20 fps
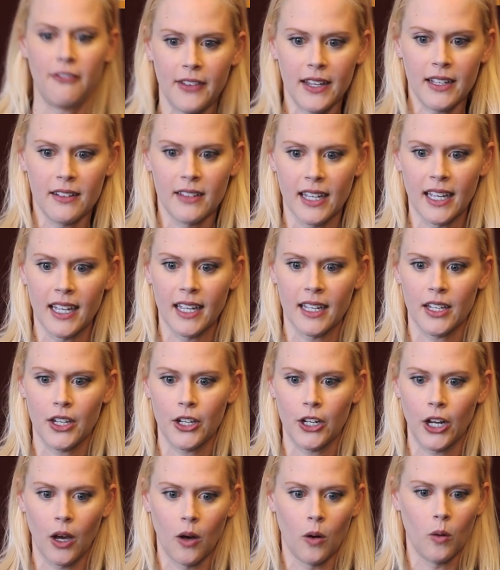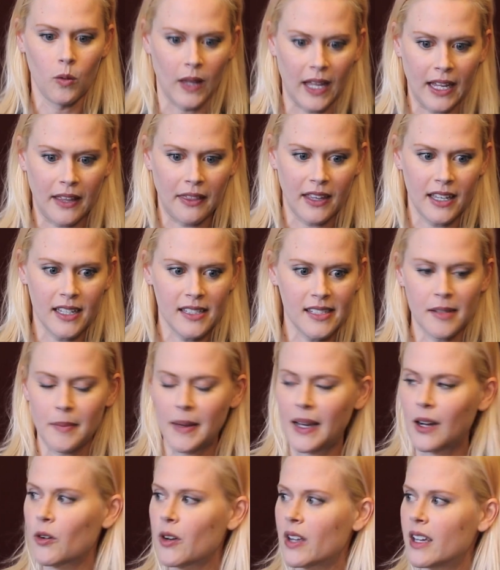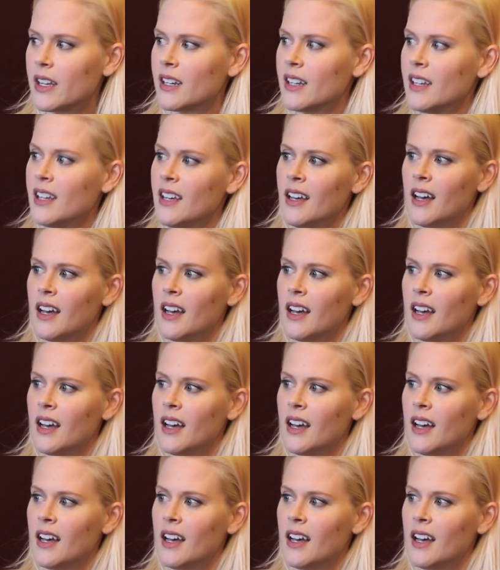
feeling, yeah, you know, like this about it.